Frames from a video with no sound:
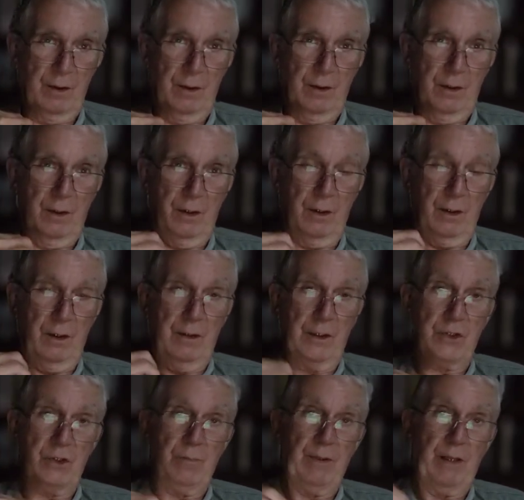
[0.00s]
And that's
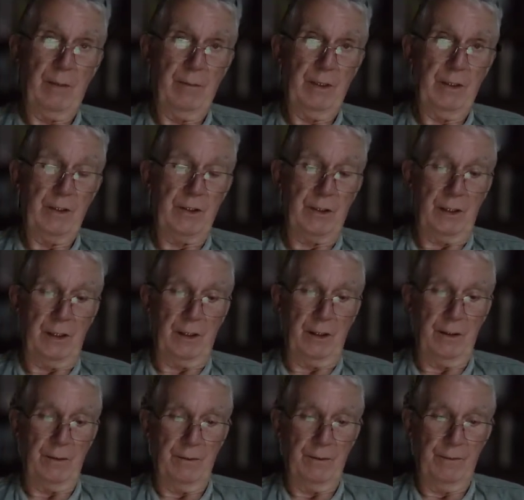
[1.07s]
about me today.
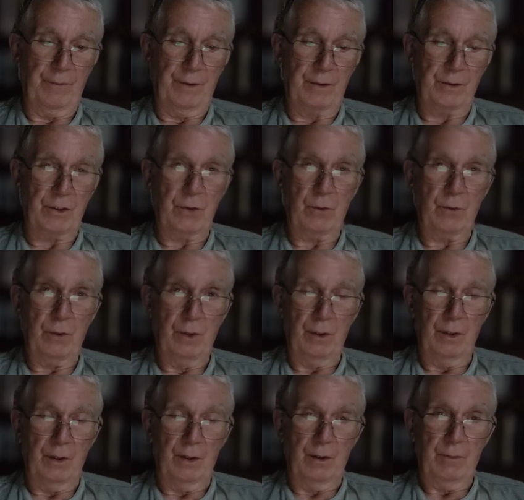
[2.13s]
So
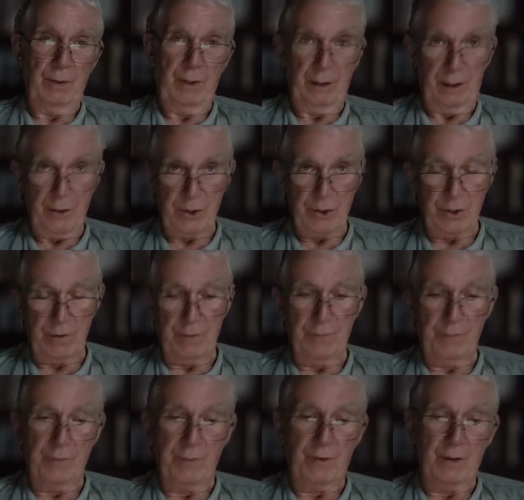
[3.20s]
please
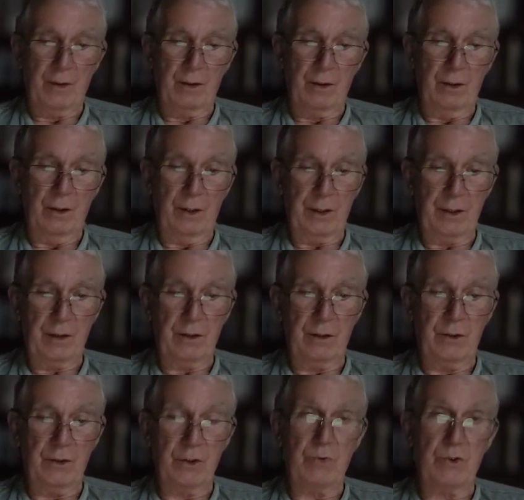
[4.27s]
like and
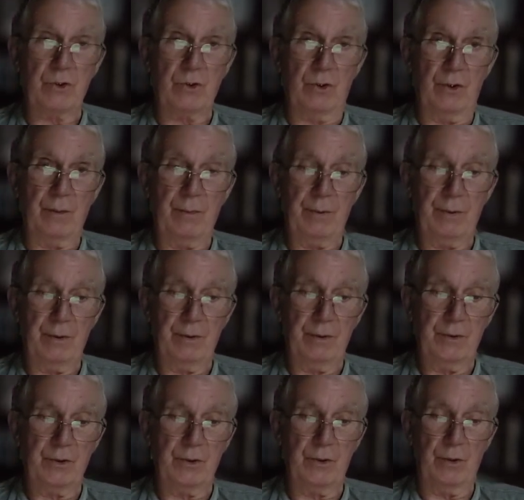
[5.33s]
subscribe
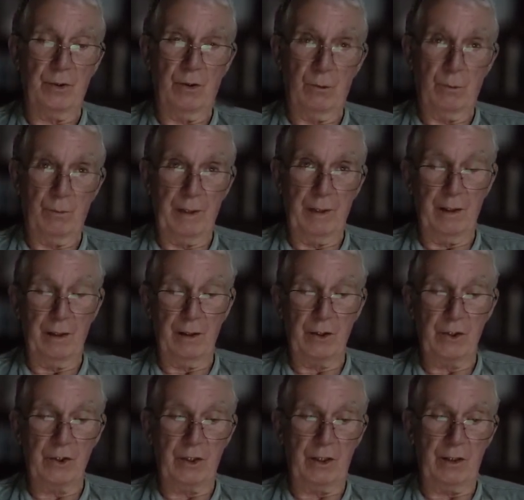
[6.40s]
to An Old Man and a
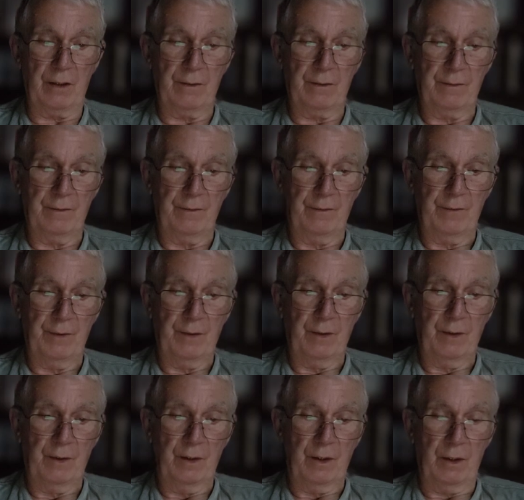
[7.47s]
Chair.
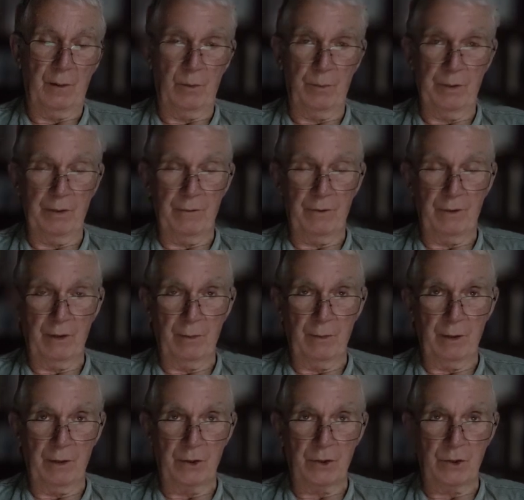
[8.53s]
It would be very
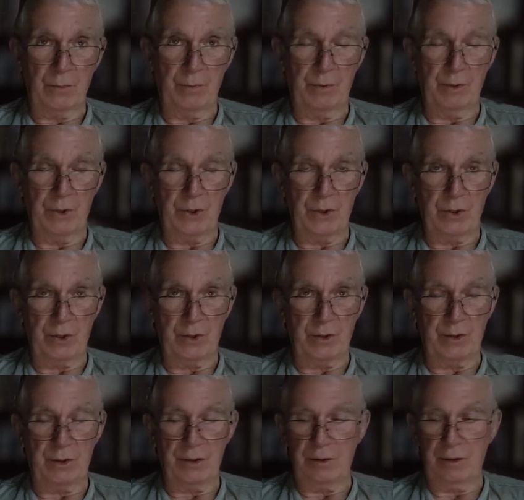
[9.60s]
much appreciated.
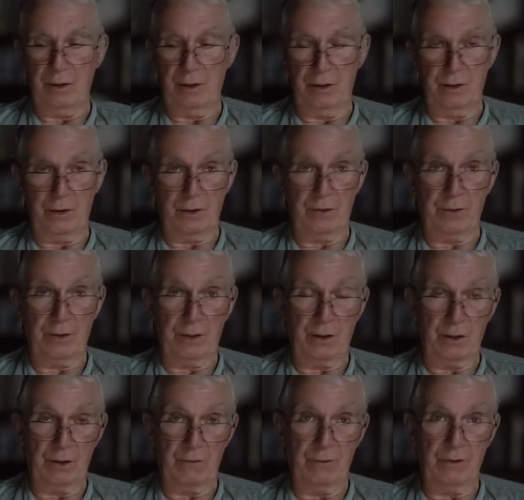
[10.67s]
And I thank you
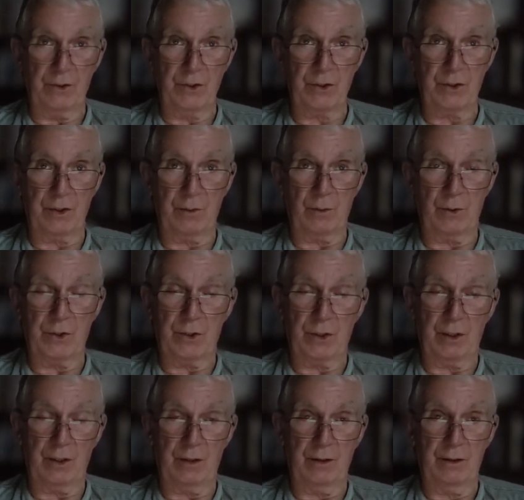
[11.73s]
for listening once again.
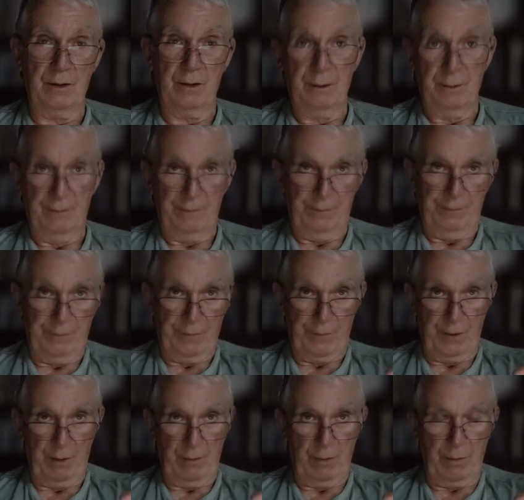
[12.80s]

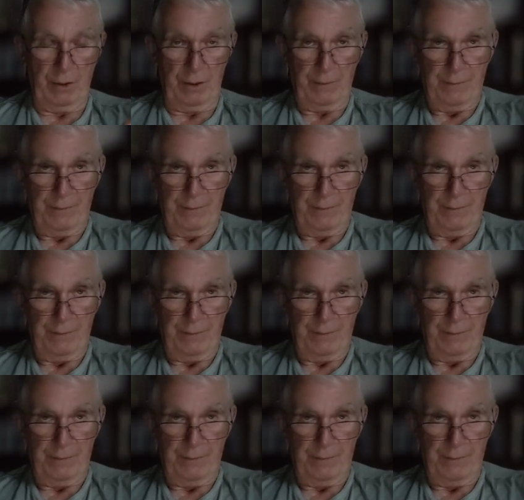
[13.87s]
Bye-bye.